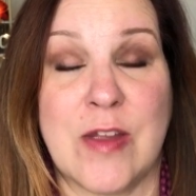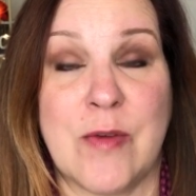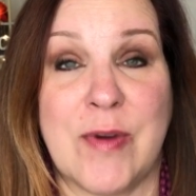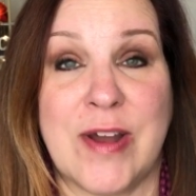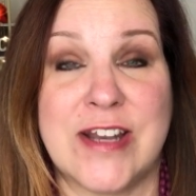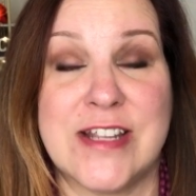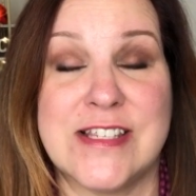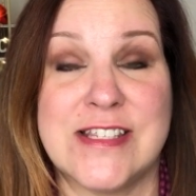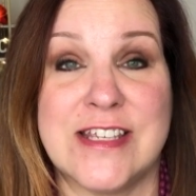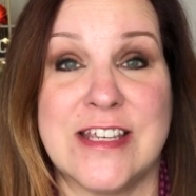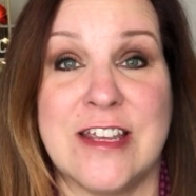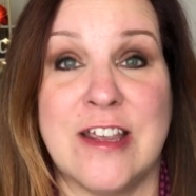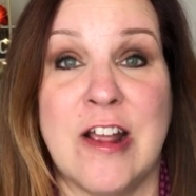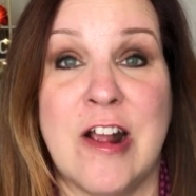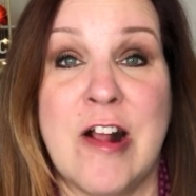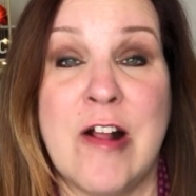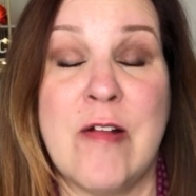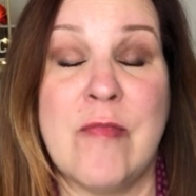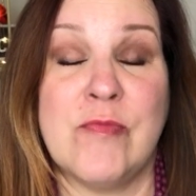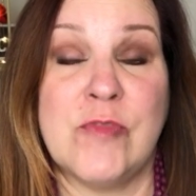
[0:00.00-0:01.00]
They wanna see
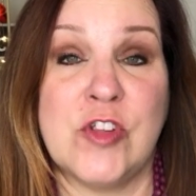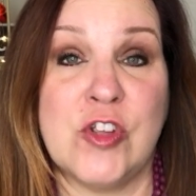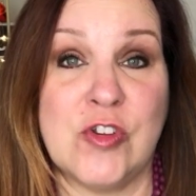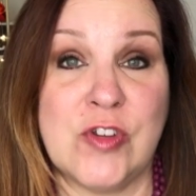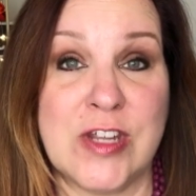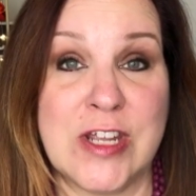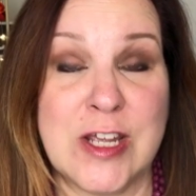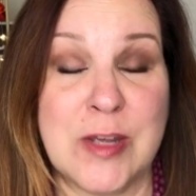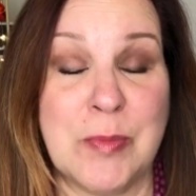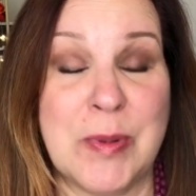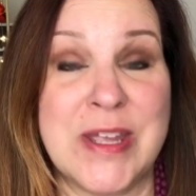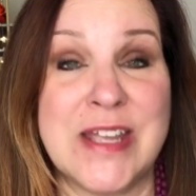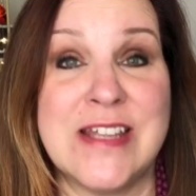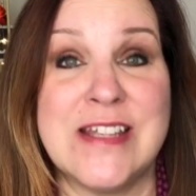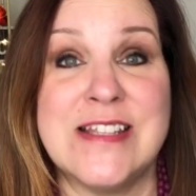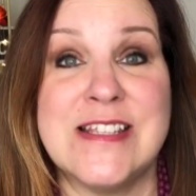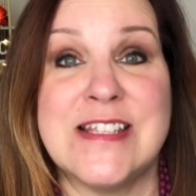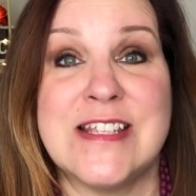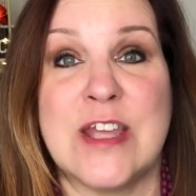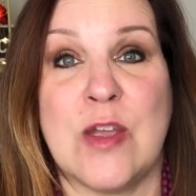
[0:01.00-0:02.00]
unique
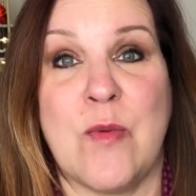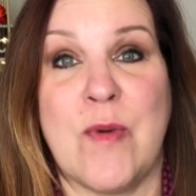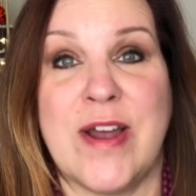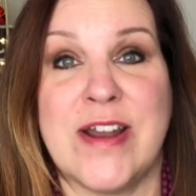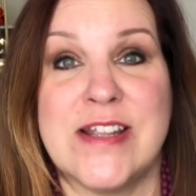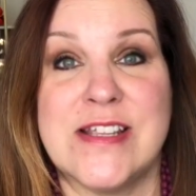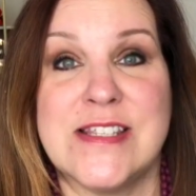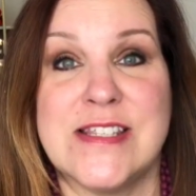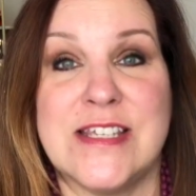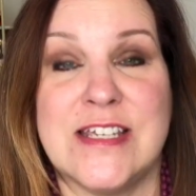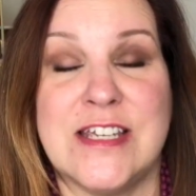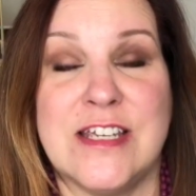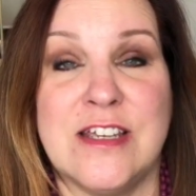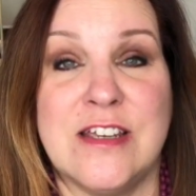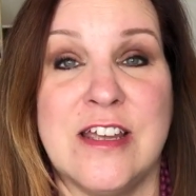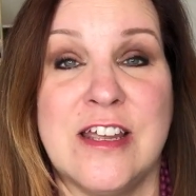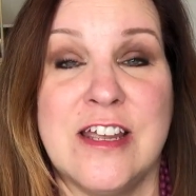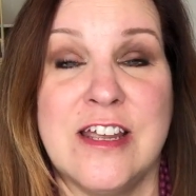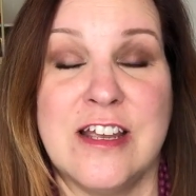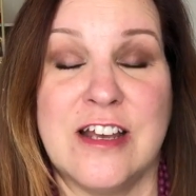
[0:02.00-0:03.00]
pins, they wanna
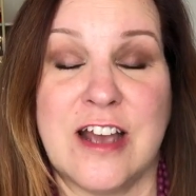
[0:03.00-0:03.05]
see